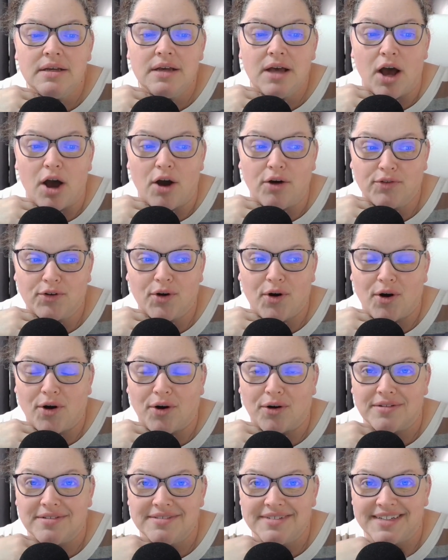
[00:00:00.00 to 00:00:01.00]

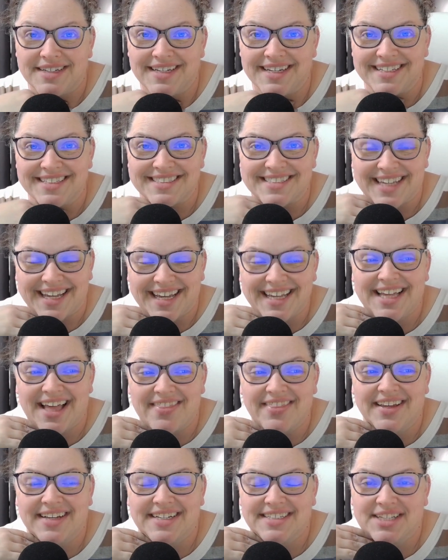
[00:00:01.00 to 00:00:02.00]
overall, I
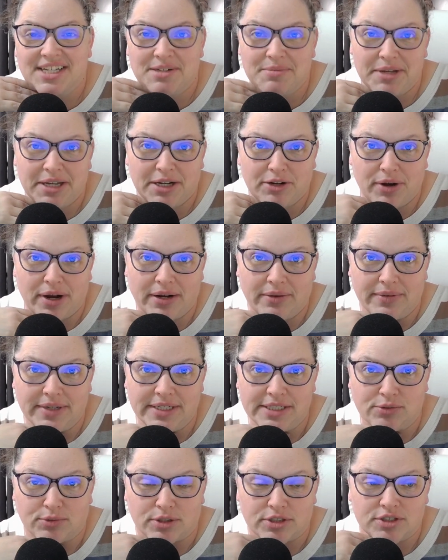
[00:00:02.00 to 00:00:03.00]
think it's going to be a great
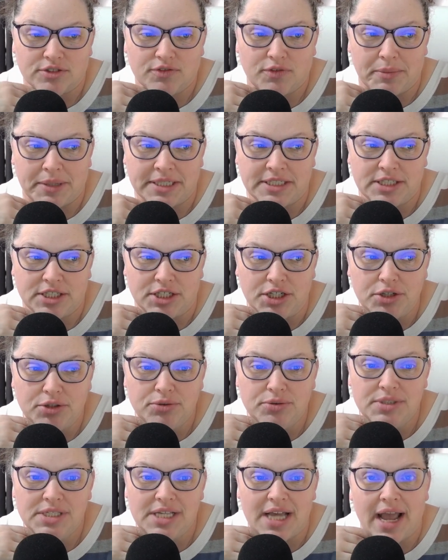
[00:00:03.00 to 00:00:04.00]
resource for me to
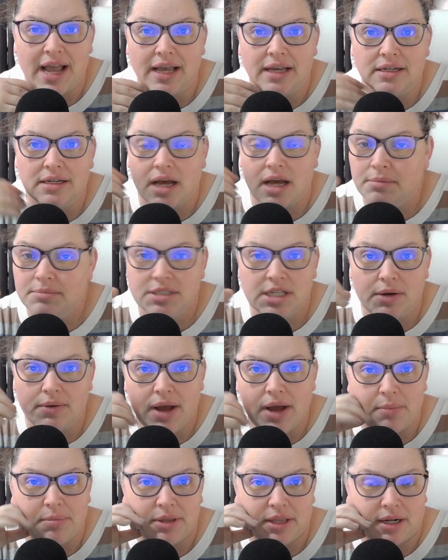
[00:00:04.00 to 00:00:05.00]
use. And I'm so
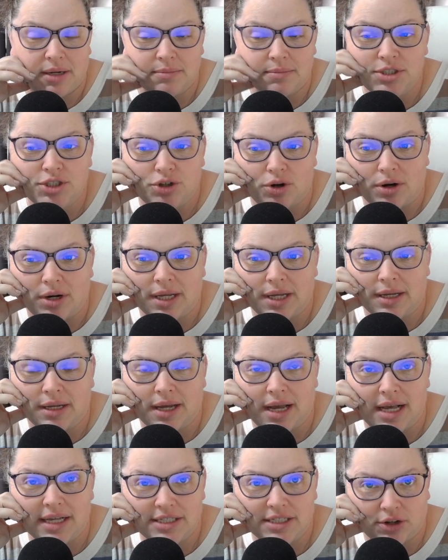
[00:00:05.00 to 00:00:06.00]
happy that I'm starting
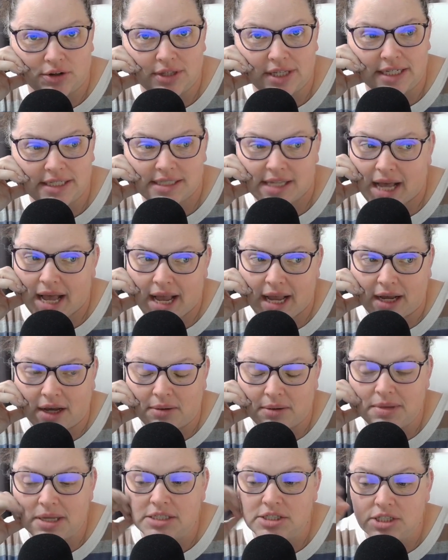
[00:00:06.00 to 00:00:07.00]
as early as I
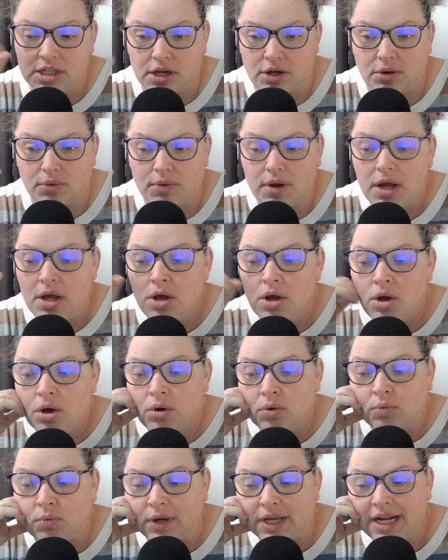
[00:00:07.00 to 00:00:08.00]
am. So
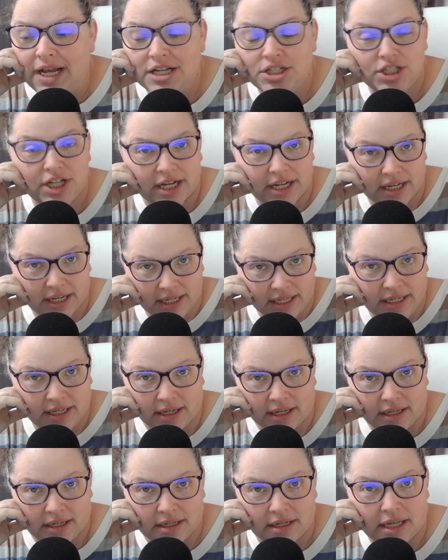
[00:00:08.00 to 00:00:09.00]
when I check
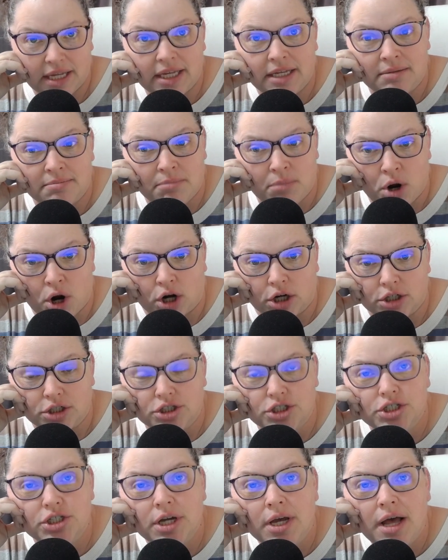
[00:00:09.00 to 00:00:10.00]
in
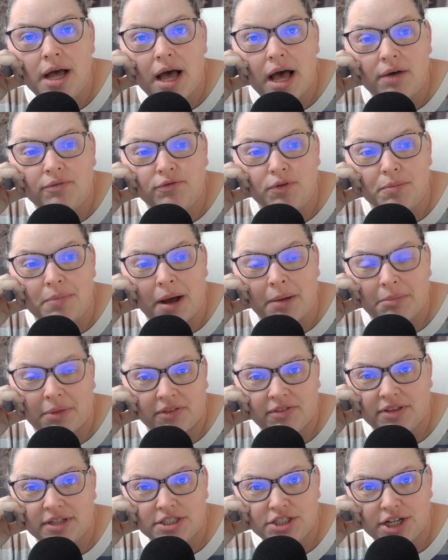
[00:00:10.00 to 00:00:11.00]
March for my
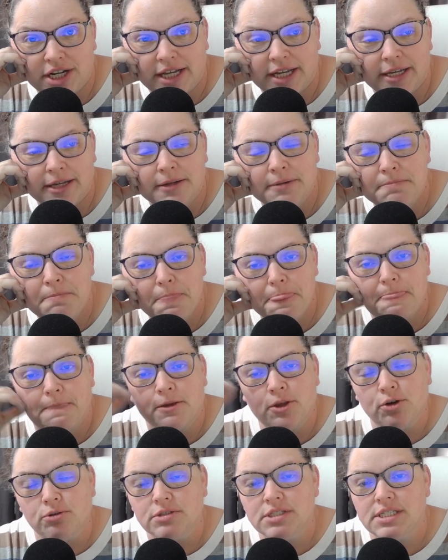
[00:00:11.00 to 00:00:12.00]
monthly check-in,
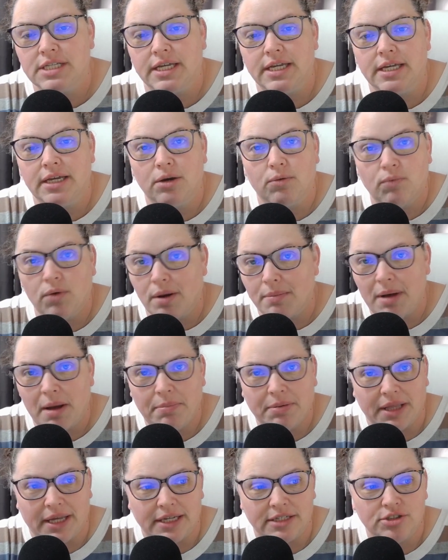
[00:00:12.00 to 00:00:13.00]
you'll see what my
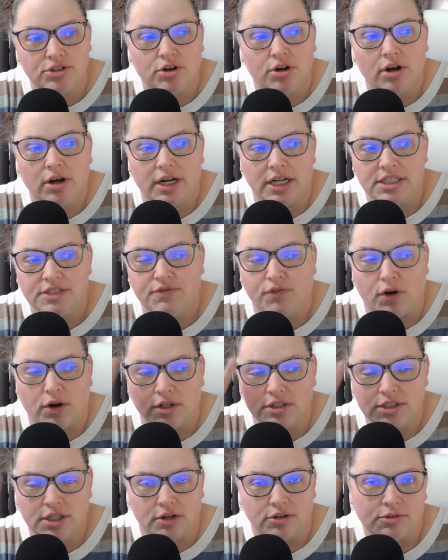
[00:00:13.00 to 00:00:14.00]
plans are as far
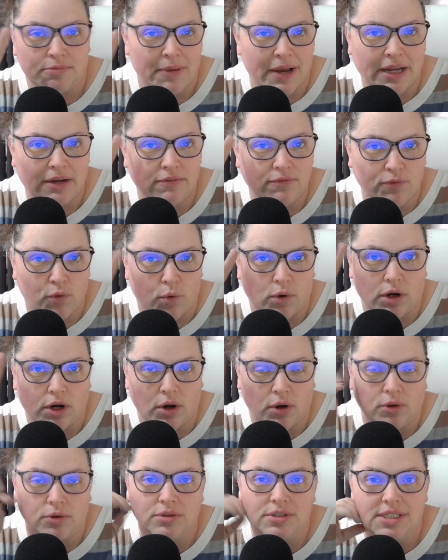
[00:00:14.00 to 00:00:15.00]
as those main 4
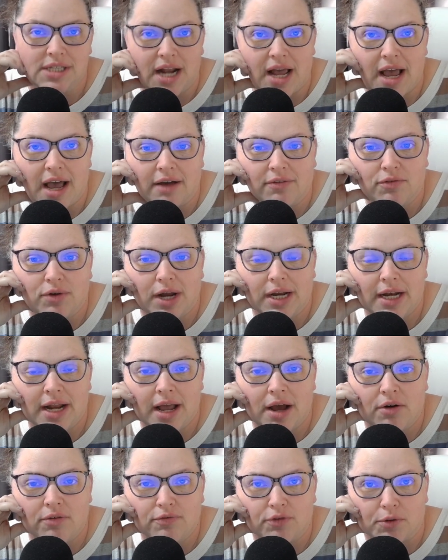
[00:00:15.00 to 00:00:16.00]
goals that I have right
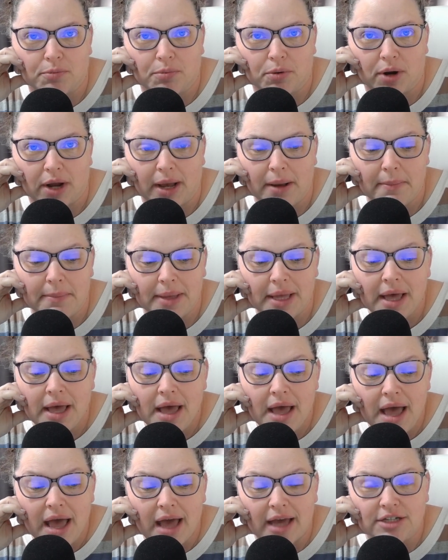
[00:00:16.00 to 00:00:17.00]
now for prep
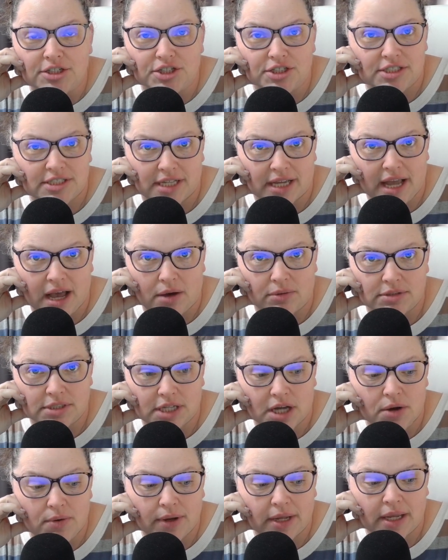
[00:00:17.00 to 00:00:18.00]
and just see how it's
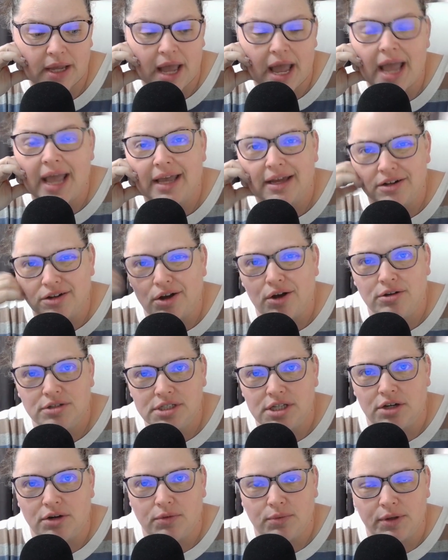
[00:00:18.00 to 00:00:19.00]
going. And
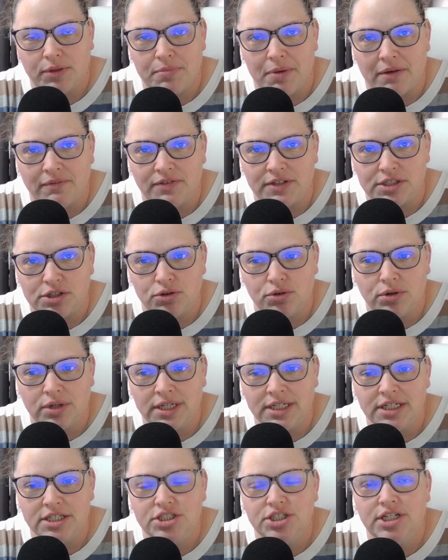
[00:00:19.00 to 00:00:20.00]
also with my physical
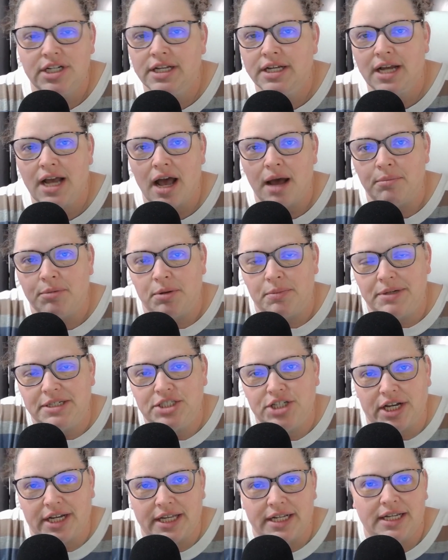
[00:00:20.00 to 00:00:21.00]
conditioning, I'm going to be
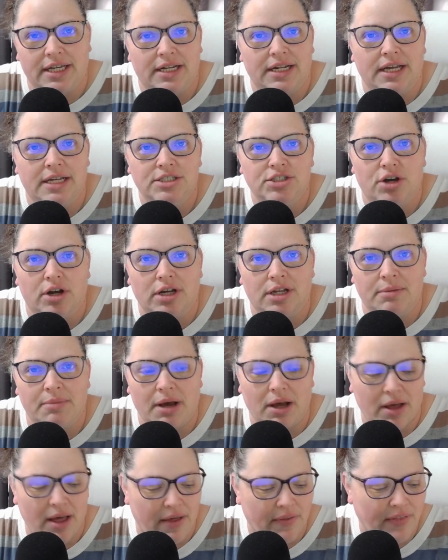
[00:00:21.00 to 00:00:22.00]
checking in and talking
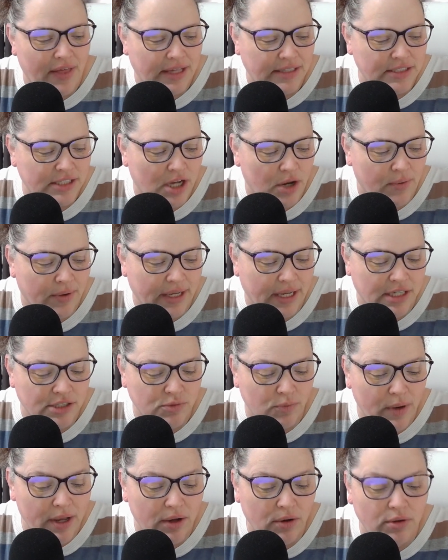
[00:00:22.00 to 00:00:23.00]
about how that's going as
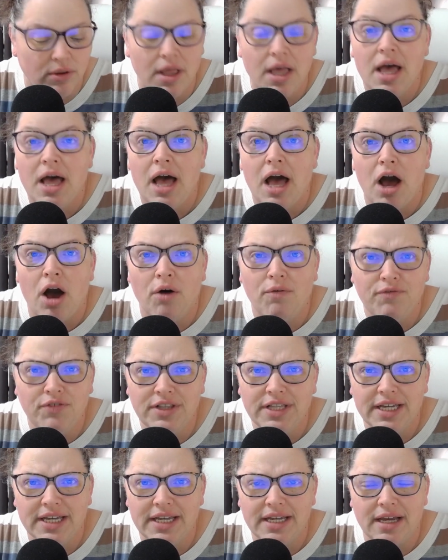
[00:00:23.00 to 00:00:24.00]
well.
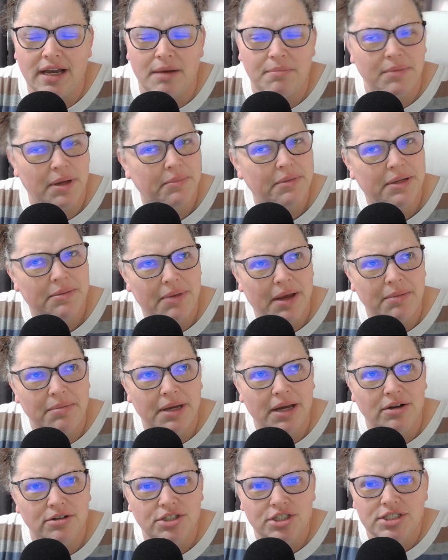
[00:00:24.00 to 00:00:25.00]
Hopefully, maybe
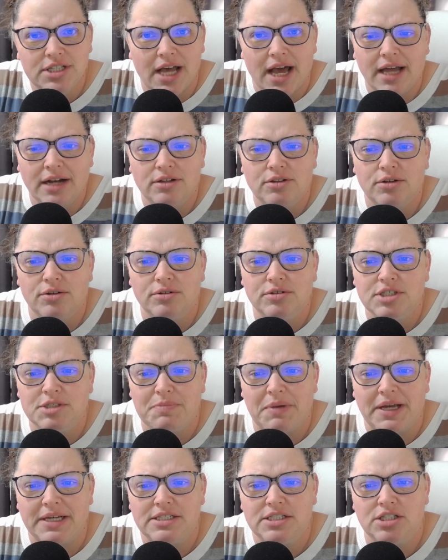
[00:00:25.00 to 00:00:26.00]
I'll just add a little
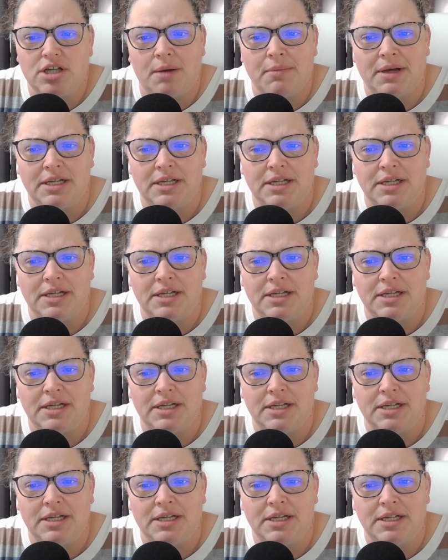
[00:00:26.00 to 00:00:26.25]
space on my